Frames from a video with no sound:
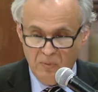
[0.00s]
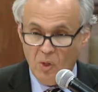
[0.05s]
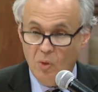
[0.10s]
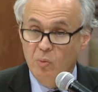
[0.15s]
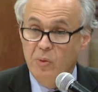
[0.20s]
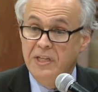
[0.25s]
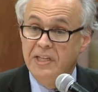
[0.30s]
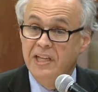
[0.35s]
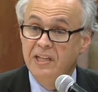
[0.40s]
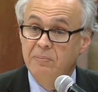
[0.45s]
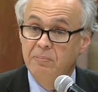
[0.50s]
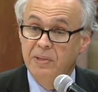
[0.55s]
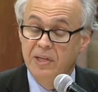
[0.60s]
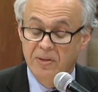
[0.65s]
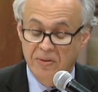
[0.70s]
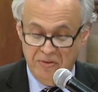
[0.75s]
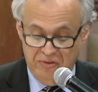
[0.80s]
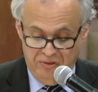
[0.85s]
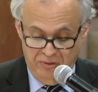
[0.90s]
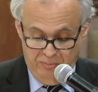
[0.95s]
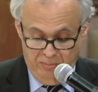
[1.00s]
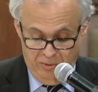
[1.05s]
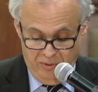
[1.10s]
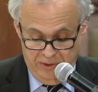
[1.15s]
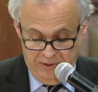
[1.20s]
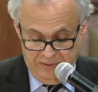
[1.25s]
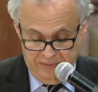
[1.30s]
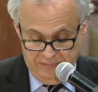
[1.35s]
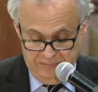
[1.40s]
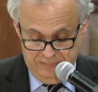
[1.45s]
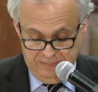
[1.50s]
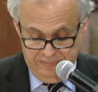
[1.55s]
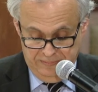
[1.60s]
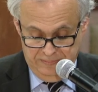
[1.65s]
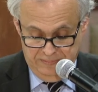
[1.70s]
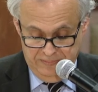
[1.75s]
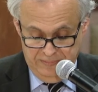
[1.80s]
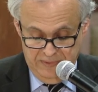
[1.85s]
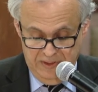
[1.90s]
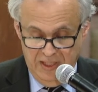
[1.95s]
We need peer support,
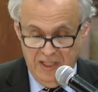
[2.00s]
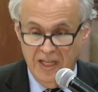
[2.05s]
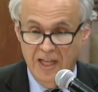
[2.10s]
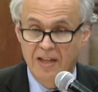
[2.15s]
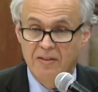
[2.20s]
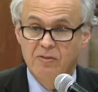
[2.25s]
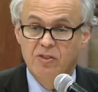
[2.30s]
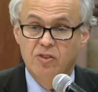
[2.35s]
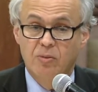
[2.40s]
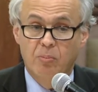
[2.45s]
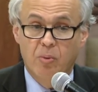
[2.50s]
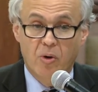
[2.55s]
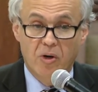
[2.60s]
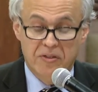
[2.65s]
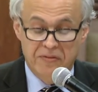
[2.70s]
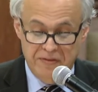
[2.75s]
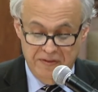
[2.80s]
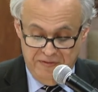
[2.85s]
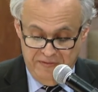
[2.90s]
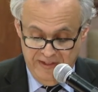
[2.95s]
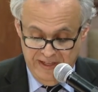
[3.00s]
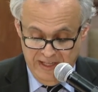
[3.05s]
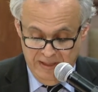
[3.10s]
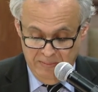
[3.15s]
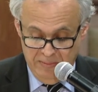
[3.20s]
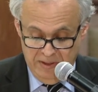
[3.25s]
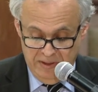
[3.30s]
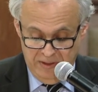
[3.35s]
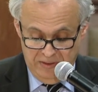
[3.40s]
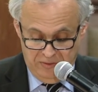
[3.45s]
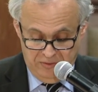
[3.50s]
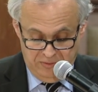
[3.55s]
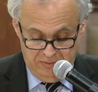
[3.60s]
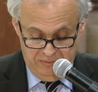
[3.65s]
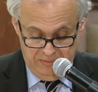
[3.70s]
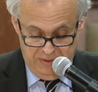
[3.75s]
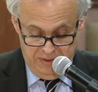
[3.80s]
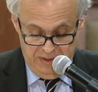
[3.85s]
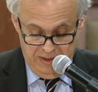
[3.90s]
support for families,